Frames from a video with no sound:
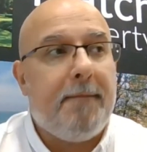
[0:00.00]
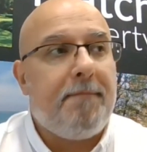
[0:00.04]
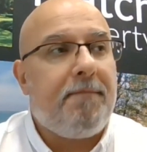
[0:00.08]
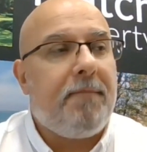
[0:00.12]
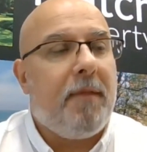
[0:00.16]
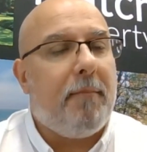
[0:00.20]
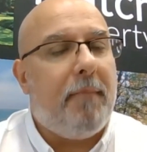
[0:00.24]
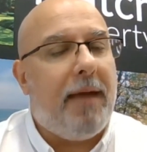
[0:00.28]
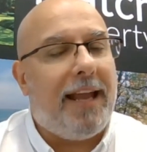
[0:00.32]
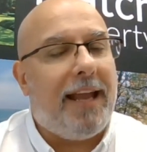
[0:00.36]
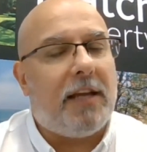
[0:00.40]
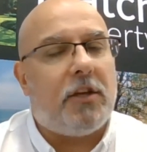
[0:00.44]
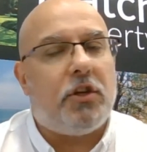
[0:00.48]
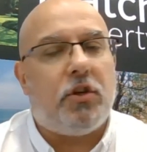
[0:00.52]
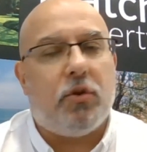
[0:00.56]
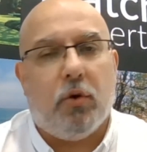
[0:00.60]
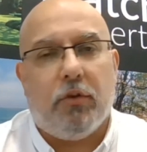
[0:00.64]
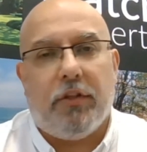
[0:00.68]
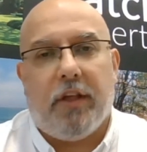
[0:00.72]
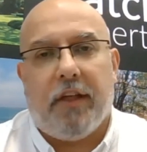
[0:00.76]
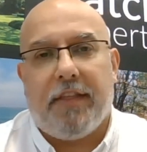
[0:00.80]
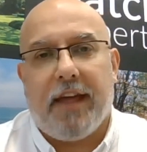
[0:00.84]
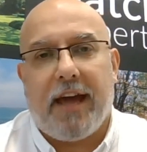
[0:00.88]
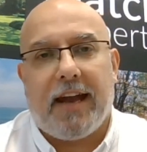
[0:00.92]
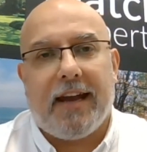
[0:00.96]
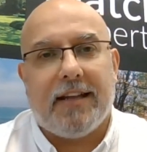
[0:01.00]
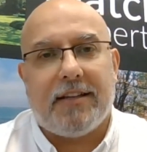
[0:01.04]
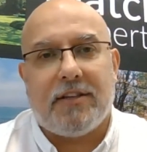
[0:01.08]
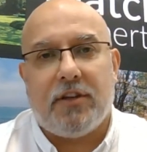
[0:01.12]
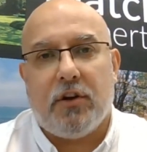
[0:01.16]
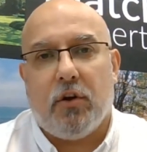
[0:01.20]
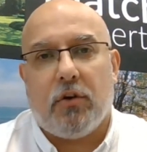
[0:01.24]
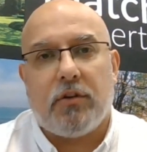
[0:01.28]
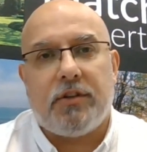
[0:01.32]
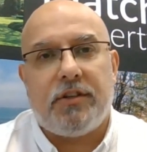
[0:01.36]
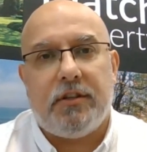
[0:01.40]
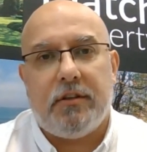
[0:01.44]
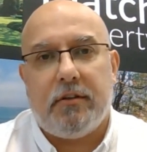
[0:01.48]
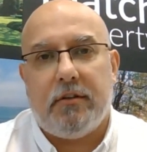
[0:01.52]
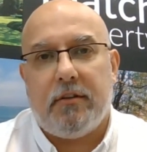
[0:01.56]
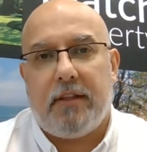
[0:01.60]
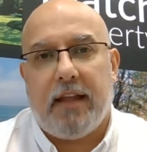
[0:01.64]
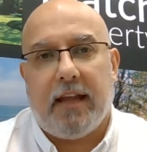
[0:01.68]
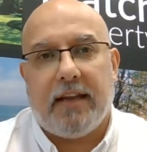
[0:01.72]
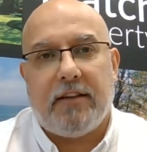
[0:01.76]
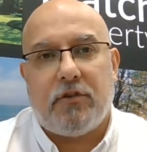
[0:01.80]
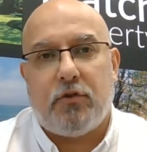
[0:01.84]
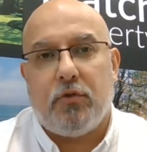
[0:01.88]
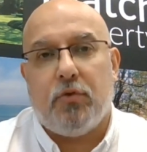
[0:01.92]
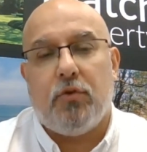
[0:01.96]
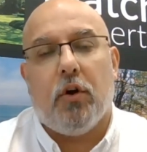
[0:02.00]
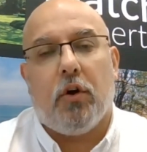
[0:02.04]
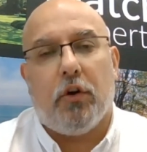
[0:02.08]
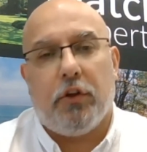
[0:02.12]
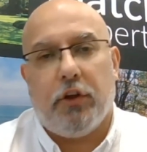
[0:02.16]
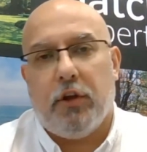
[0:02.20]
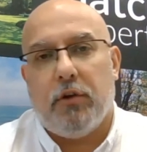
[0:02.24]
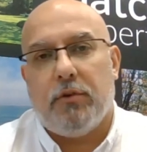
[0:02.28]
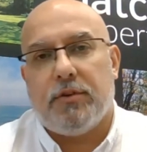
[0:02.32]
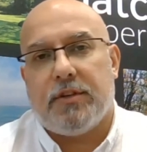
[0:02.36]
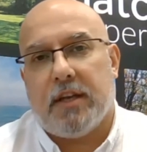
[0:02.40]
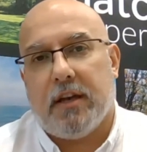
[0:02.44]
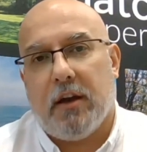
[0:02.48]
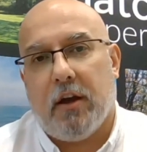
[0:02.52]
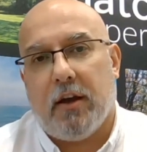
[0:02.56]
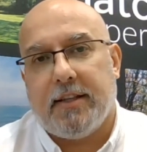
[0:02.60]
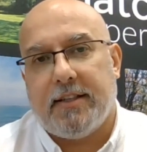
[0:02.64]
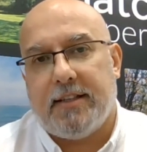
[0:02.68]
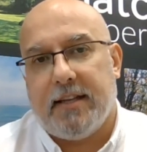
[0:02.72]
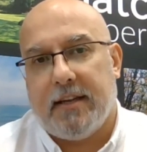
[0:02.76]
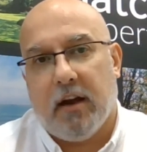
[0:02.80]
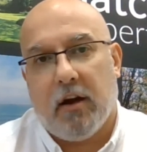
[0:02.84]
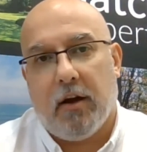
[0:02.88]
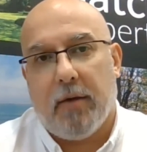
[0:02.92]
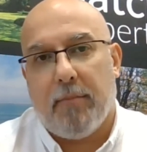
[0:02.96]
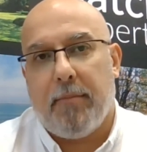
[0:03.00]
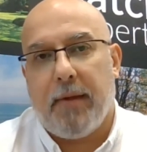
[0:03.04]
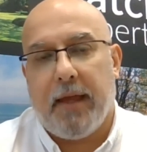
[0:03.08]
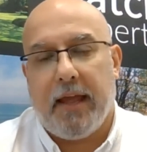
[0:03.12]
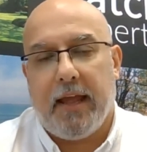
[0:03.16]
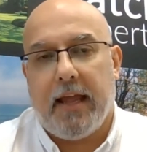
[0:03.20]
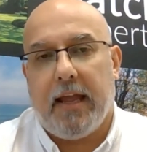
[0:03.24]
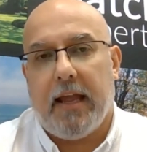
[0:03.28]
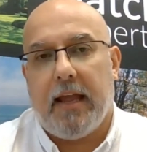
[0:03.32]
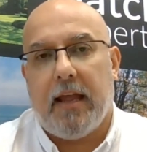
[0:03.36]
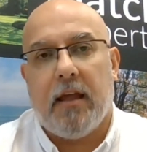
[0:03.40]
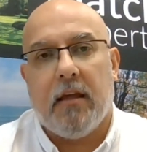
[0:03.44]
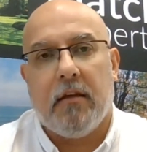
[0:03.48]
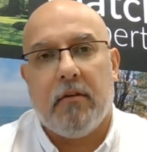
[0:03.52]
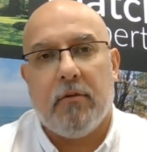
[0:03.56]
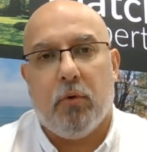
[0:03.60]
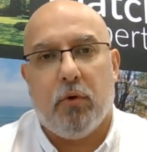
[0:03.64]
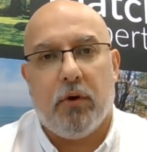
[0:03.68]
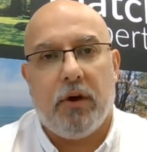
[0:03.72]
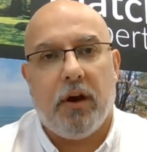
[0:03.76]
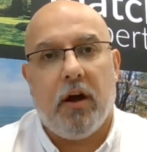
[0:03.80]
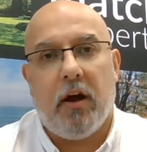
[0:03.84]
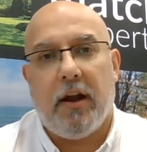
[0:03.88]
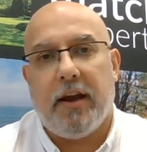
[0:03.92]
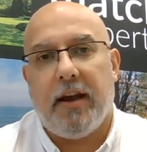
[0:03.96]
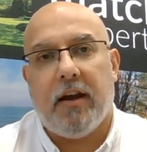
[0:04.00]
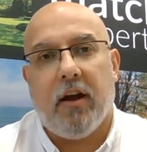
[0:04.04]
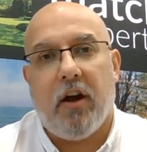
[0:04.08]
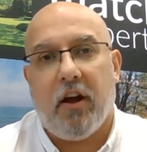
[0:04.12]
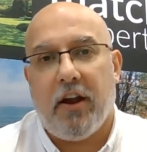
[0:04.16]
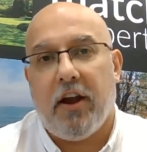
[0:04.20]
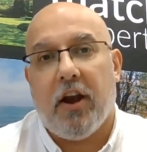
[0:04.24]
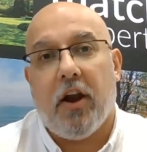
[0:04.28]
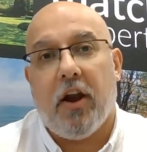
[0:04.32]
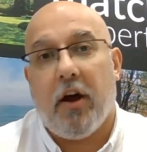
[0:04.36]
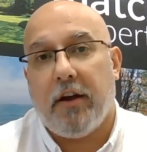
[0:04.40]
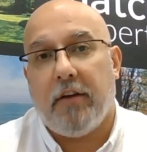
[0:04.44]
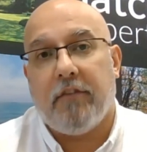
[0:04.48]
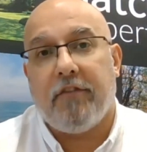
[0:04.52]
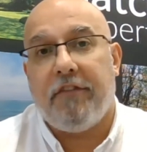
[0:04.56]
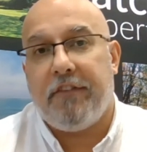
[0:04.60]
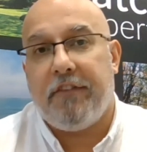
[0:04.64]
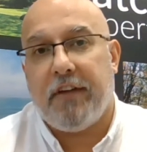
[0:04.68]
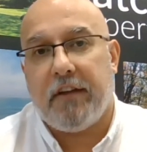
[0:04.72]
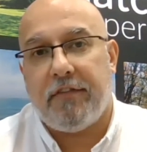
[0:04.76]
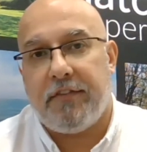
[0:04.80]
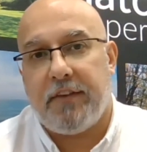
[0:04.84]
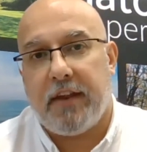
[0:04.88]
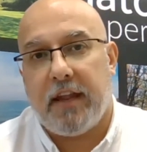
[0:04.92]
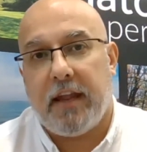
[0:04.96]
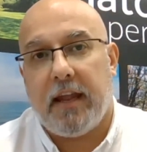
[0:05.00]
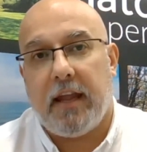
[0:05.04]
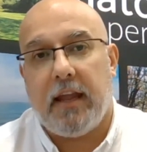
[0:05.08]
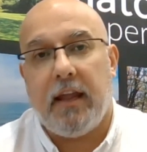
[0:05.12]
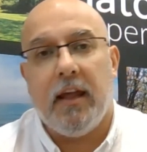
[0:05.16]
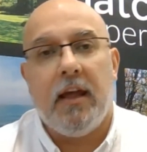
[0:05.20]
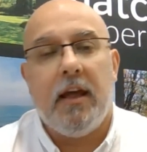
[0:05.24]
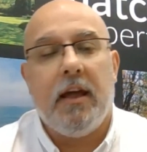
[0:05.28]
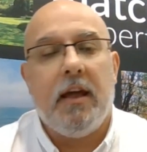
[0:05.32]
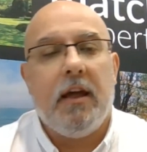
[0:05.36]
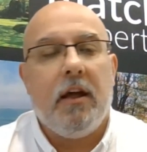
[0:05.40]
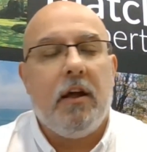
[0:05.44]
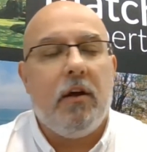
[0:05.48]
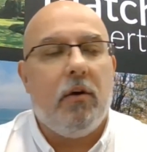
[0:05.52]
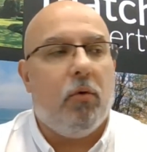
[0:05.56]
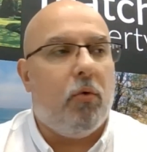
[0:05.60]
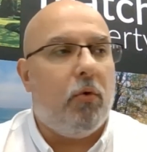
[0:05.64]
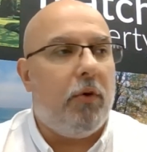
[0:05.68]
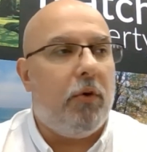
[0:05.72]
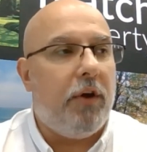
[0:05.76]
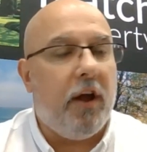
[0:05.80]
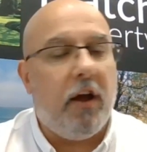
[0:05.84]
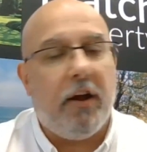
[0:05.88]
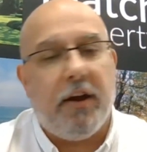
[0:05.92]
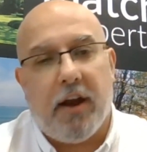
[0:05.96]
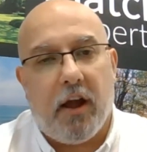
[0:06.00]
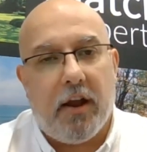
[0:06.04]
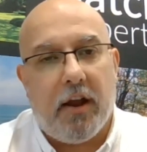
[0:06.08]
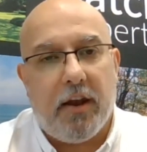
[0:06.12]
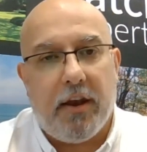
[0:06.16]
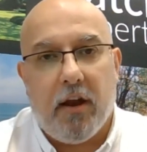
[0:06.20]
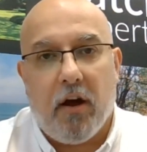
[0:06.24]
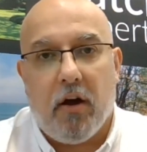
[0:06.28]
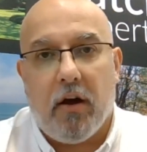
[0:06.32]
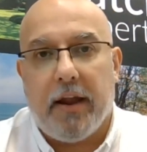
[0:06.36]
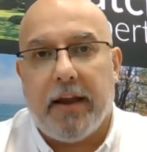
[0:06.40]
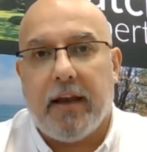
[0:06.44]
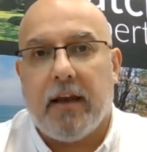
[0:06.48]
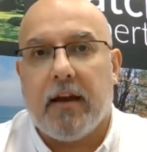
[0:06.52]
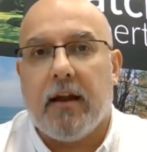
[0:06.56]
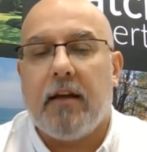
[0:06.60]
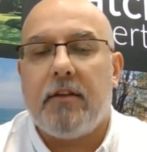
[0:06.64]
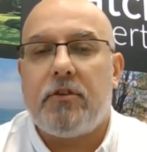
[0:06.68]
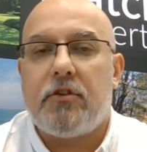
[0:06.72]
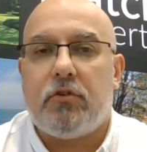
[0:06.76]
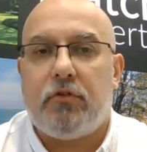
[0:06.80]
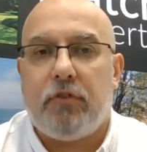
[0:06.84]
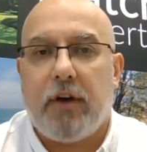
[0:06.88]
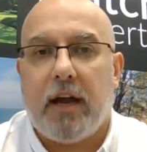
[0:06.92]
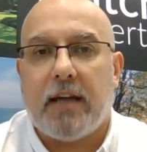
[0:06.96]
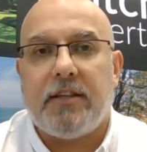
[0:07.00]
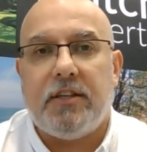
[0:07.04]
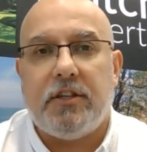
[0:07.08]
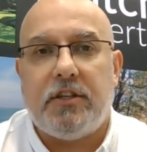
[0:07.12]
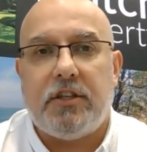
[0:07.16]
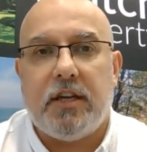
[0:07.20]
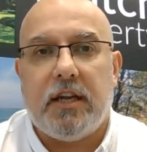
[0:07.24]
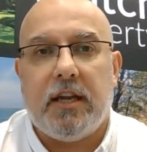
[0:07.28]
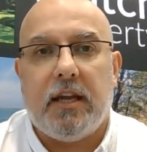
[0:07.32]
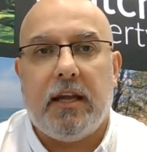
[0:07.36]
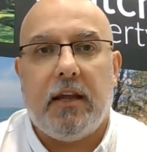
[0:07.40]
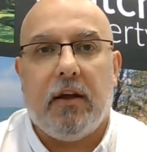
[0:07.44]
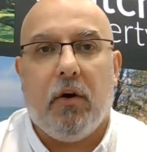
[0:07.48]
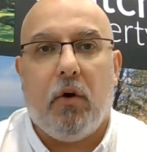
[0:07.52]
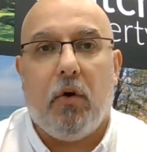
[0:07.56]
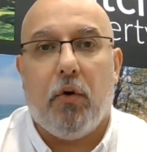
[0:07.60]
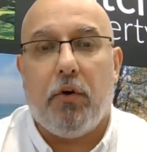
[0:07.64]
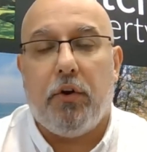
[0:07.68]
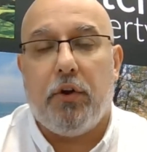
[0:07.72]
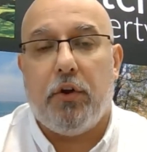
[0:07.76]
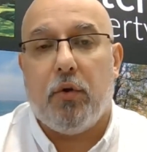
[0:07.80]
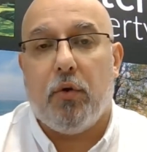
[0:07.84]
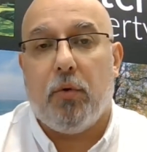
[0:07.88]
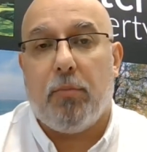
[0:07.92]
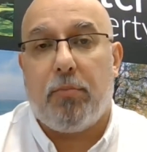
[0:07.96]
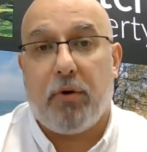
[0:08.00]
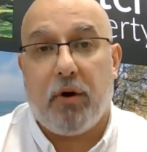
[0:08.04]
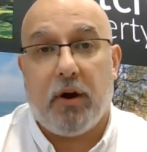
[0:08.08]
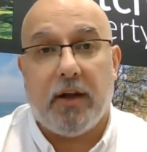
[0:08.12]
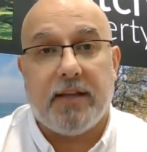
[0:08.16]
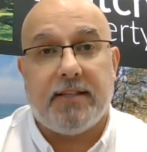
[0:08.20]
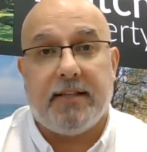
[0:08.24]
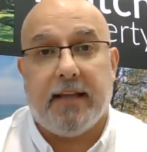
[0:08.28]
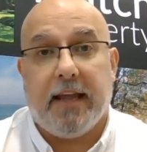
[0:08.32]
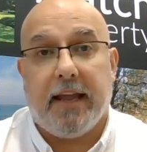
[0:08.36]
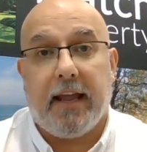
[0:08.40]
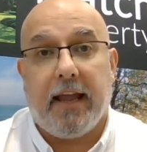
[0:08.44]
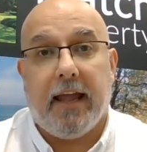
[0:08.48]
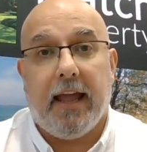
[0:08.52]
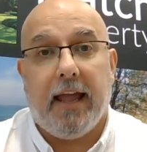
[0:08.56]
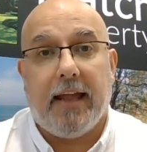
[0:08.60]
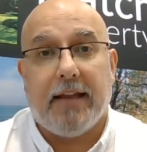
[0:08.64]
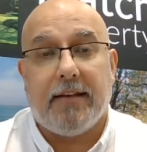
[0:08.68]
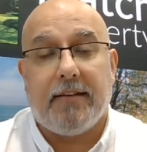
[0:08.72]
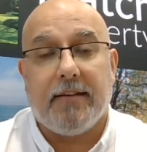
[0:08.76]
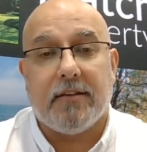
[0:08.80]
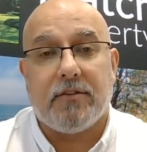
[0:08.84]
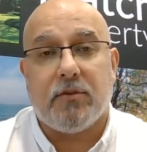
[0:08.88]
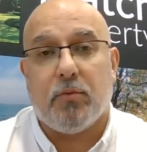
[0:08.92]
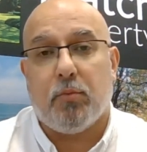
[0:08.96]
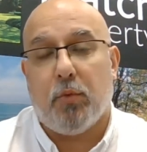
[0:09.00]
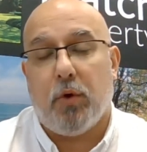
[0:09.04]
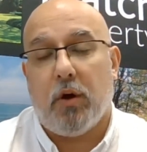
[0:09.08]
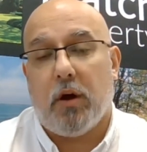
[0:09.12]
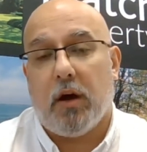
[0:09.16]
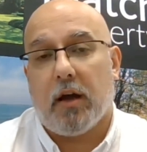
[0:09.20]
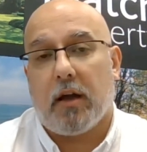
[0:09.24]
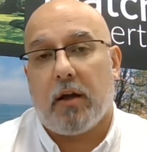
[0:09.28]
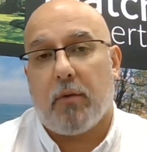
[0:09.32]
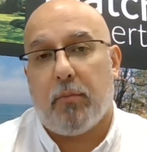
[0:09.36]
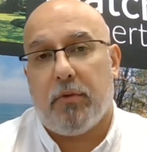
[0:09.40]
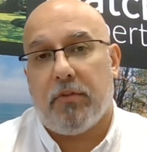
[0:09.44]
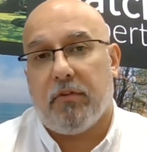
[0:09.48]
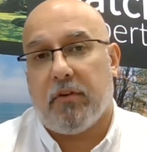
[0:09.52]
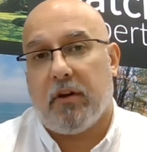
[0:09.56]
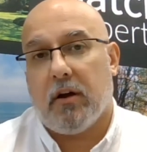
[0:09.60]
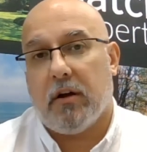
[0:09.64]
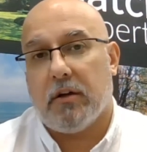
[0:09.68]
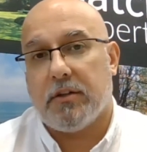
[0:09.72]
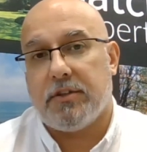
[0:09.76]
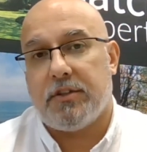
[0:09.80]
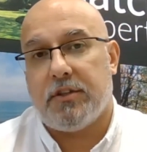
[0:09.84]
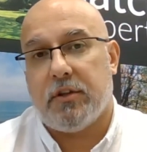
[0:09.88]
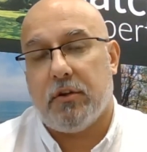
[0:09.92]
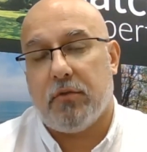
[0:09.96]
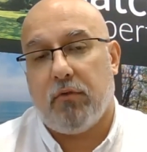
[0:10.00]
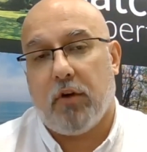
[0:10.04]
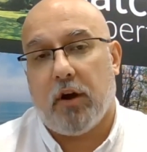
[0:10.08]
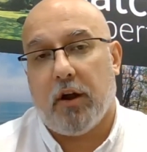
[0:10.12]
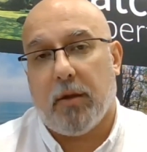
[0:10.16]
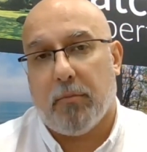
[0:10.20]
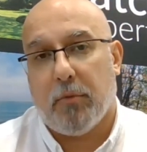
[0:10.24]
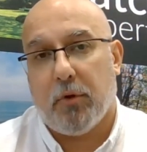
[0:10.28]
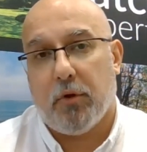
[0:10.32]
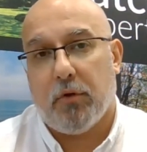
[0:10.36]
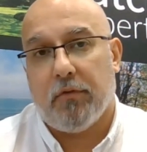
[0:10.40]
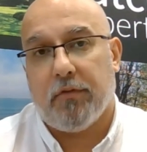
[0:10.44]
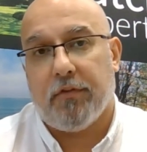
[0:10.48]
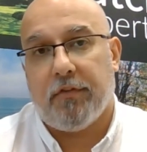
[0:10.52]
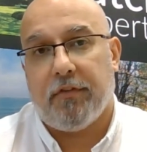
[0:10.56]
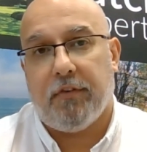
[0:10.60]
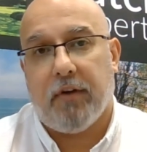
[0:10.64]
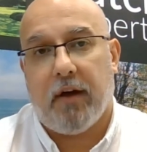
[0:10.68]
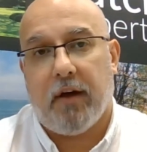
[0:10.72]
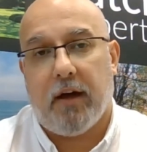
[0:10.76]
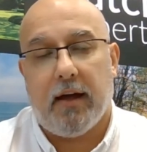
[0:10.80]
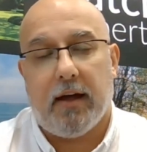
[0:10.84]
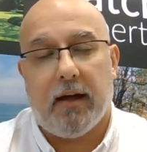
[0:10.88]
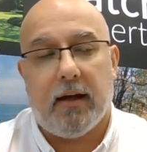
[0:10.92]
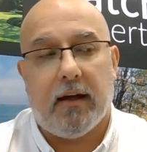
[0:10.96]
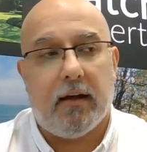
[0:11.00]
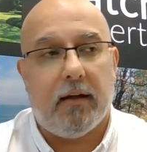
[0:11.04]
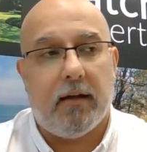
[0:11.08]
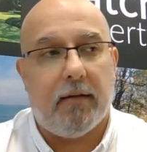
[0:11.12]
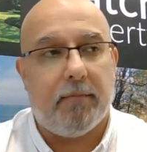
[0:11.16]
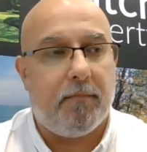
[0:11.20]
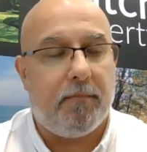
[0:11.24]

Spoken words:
Make sure that they do not use a 99p or 99950 or 999 strategy on your pricing. It doesn't work with regards to the Rightmove